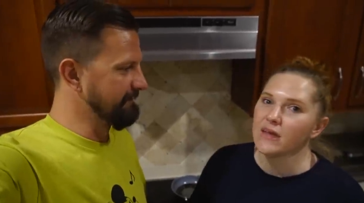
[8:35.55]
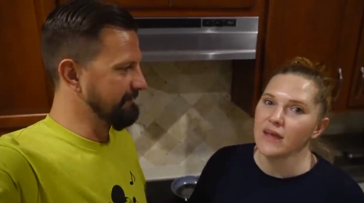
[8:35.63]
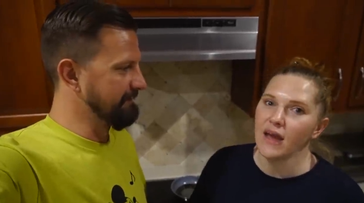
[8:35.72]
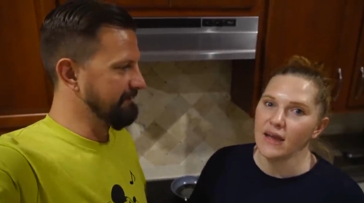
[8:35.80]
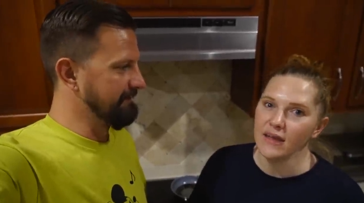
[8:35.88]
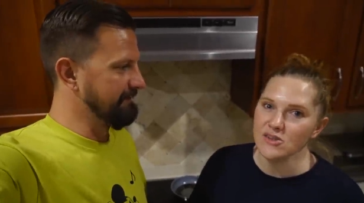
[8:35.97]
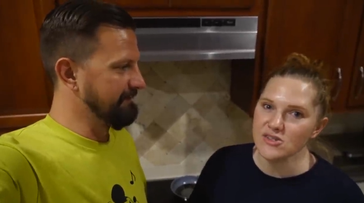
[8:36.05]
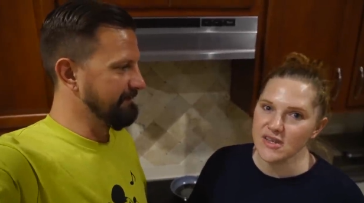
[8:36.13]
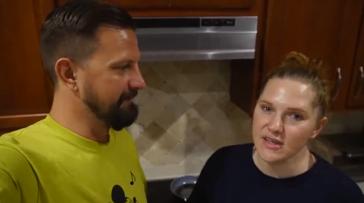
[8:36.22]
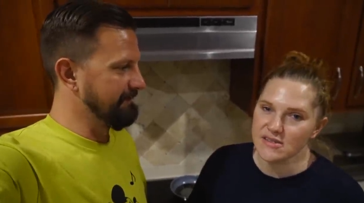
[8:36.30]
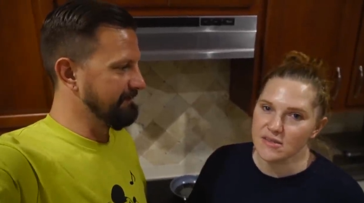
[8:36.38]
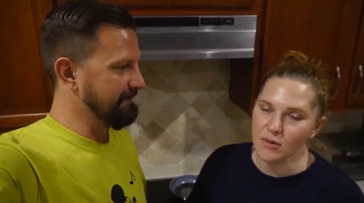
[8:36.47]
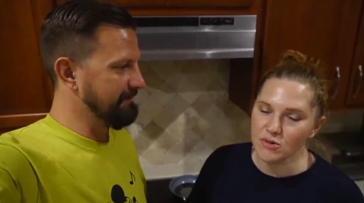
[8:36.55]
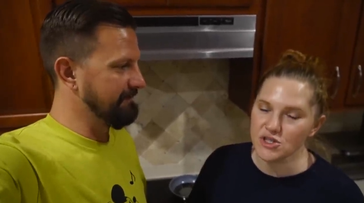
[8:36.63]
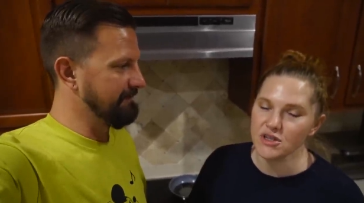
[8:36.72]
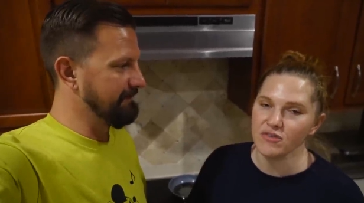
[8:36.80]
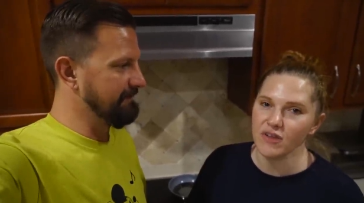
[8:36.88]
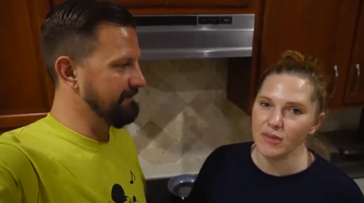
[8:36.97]
Speaker 1: Yeah. He just likes the
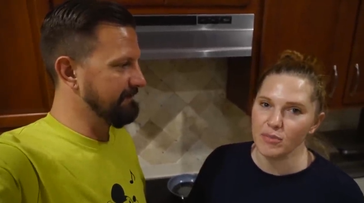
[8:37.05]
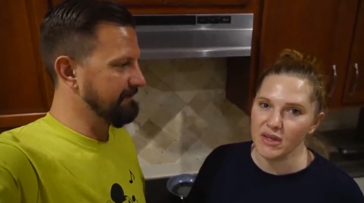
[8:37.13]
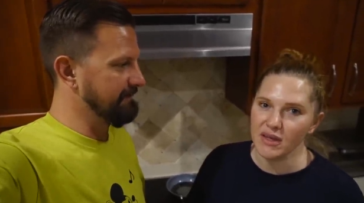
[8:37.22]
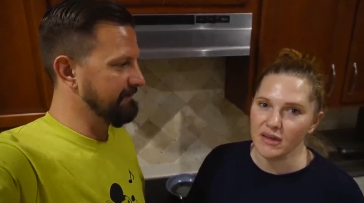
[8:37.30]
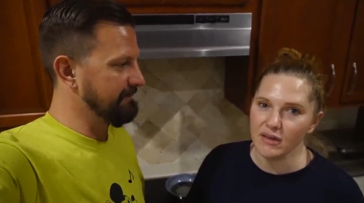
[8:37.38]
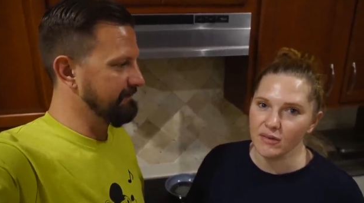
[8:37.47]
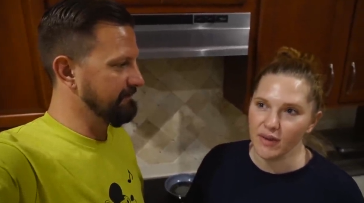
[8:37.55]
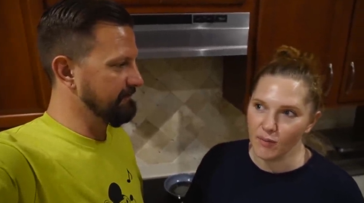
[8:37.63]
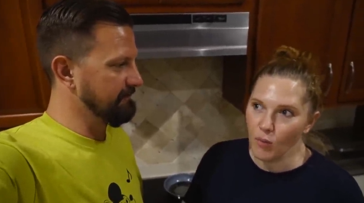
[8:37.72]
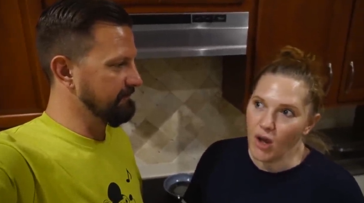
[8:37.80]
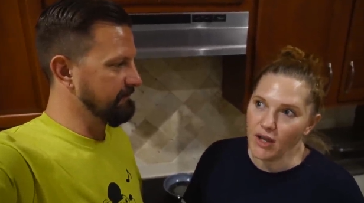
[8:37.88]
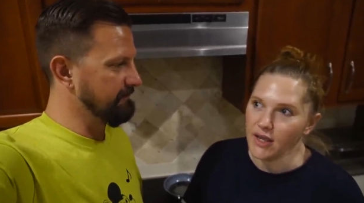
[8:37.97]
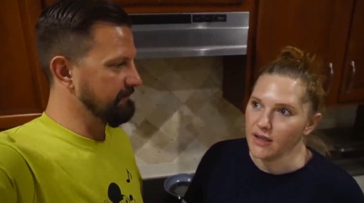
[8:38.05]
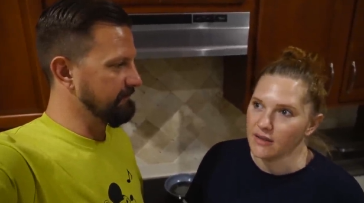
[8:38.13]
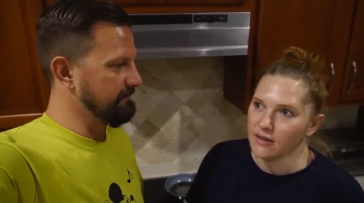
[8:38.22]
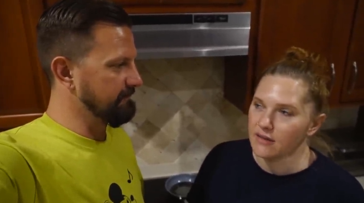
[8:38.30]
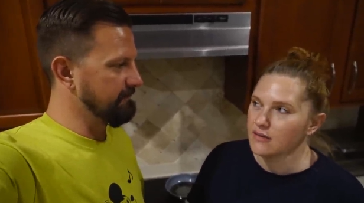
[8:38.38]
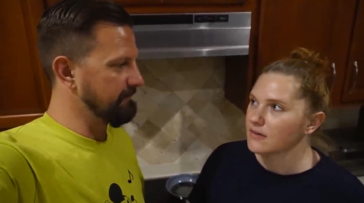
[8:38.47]
motion of like being like
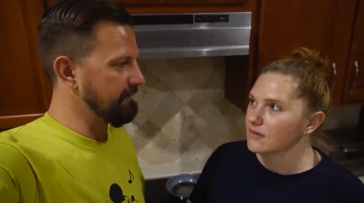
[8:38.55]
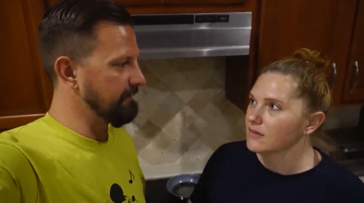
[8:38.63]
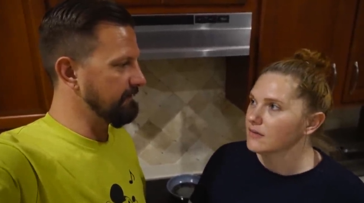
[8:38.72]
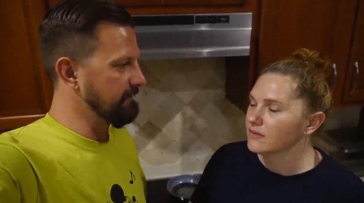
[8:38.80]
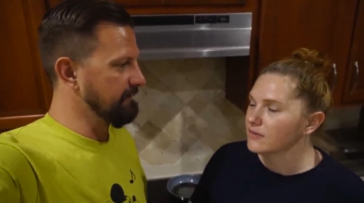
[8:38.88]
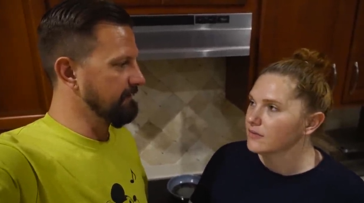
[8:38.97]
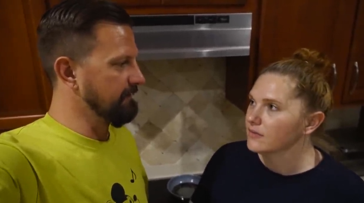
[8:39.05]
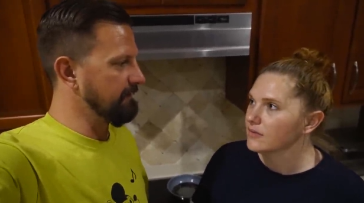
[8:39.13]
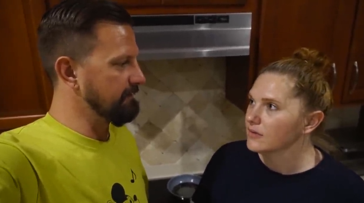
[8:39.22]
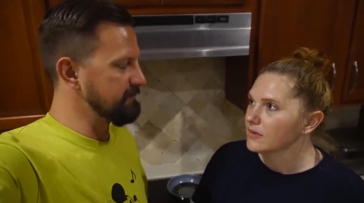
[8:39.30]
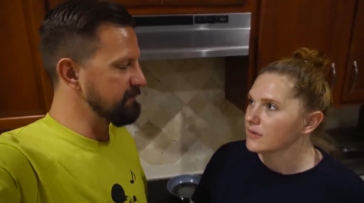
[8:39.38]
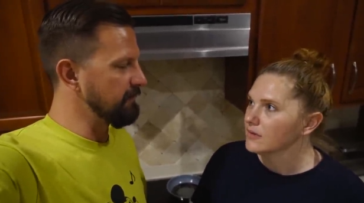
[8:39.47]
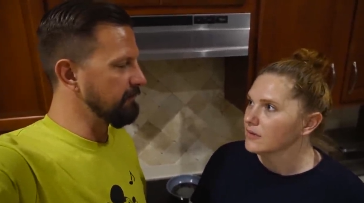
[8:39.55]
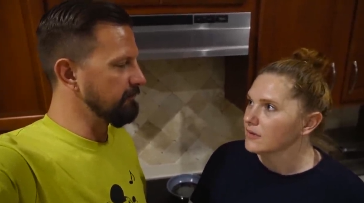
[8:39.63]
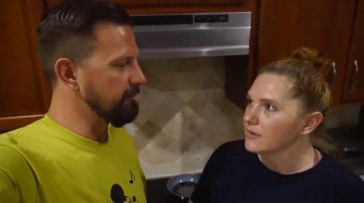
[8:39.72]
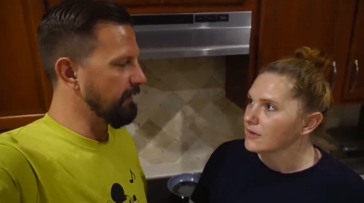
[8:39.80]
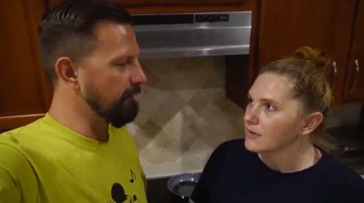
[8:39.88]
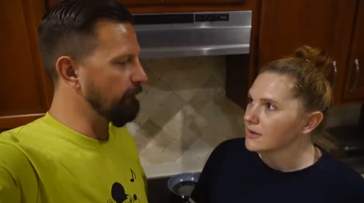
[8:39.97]
walking.
Speaker 2: Yeah, and
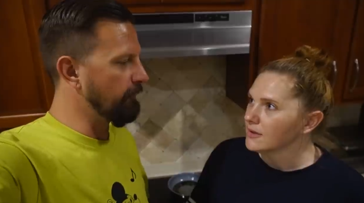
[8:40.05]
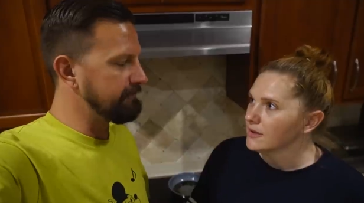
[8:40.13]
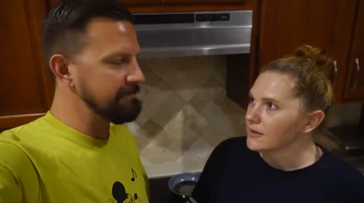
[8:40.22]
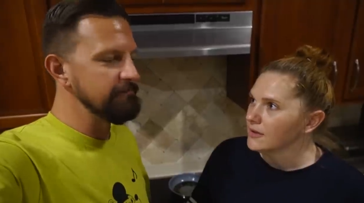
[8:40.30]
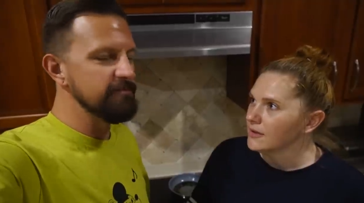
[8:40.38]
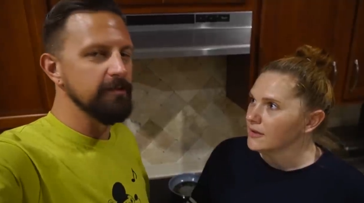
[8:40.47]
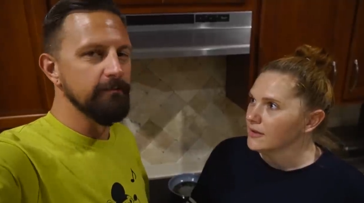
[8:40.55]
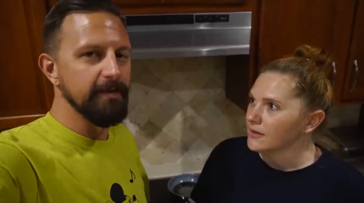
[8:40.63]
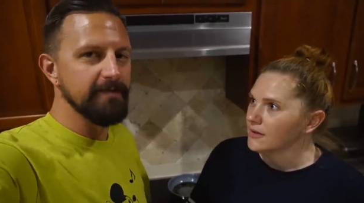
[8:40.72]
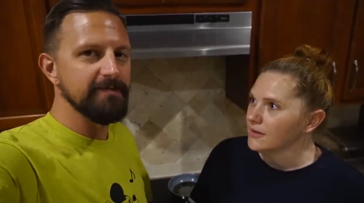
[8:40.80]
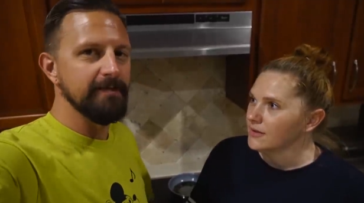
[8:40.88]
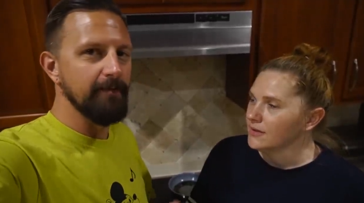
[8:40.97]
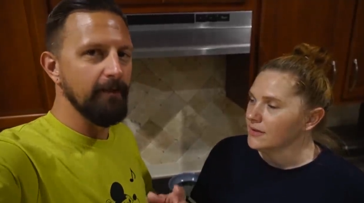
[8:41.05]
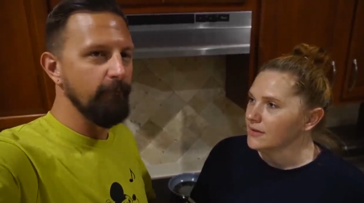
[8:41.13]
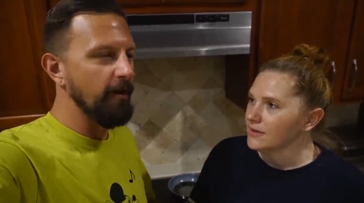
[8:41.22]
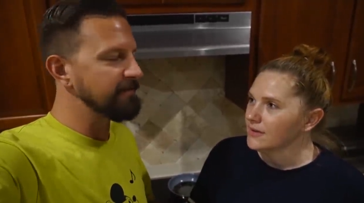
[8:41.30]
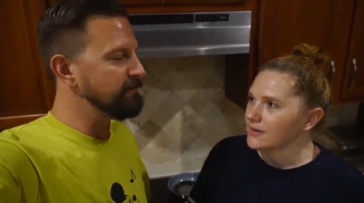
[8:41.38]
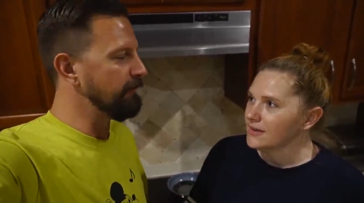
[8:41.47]
so I walked him so much that my
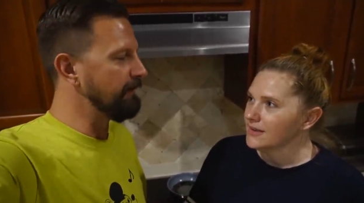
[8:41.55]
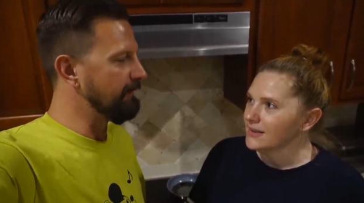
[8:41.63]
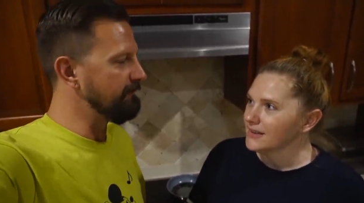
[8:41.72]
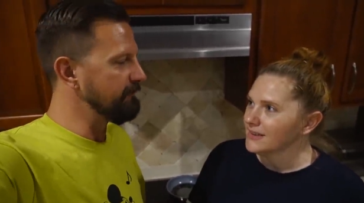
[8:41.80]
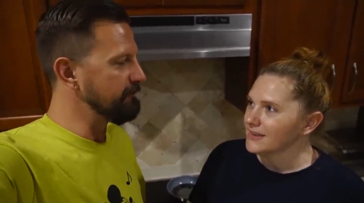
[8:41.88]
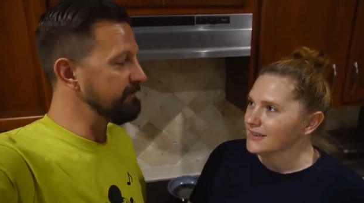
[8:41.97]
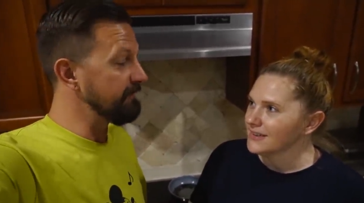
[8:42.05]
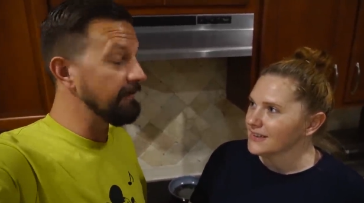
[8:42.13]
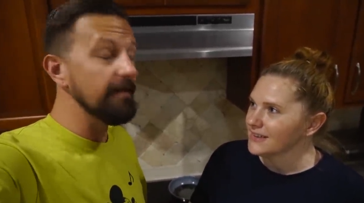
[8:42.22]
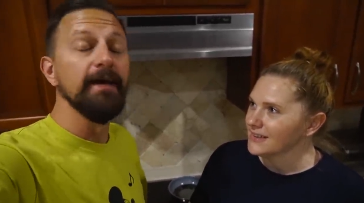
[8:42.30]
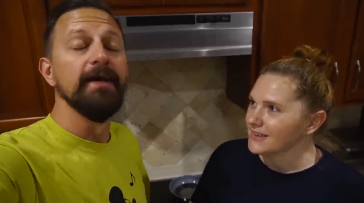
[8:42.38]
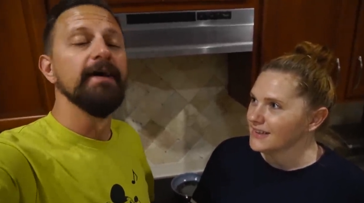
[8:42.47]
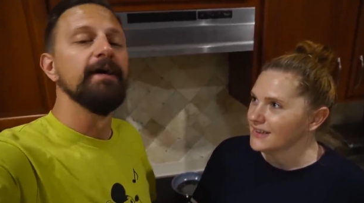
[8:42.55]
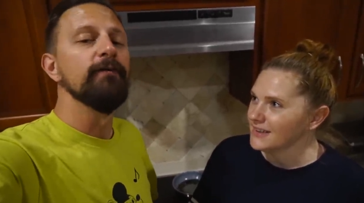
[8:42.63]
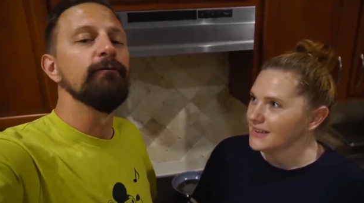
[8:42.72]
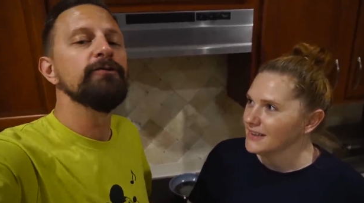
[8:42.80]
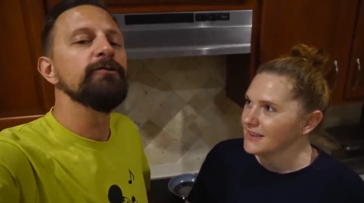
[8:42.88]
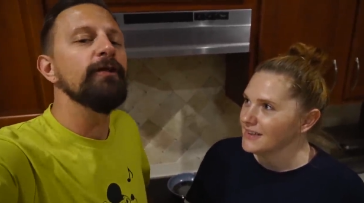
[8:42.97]
watch went off and it was like,
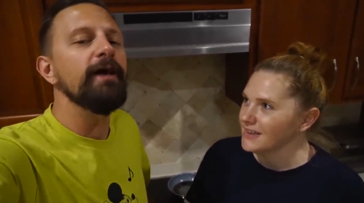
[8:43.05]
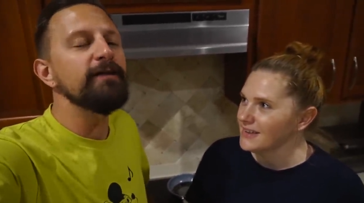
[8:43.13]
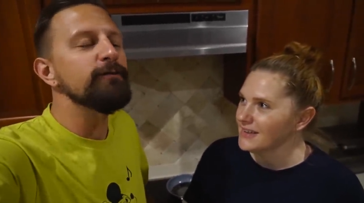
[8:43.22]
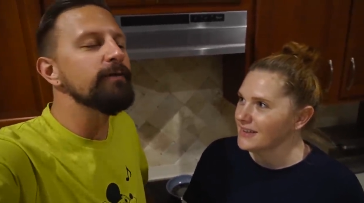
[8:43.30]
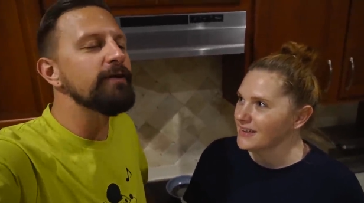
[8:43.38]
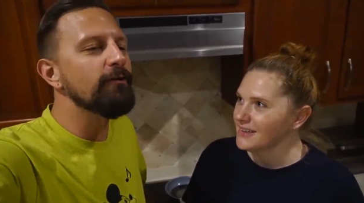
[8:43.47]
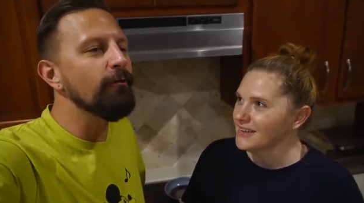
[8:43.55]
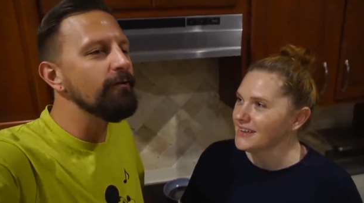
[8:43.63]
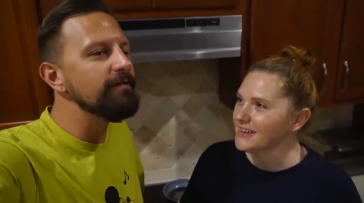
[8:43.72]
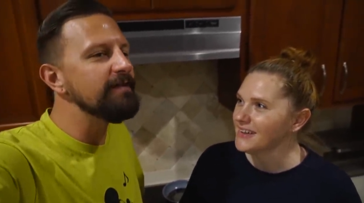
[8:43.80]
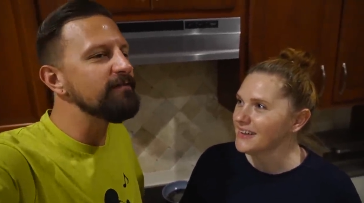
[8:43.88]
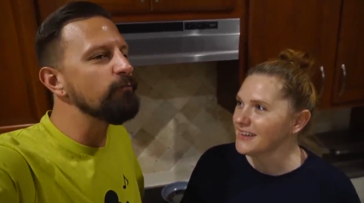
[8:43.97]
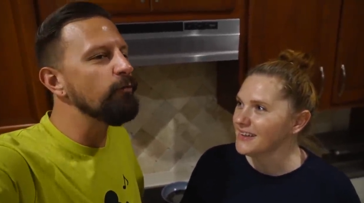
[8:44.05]
would you like to record this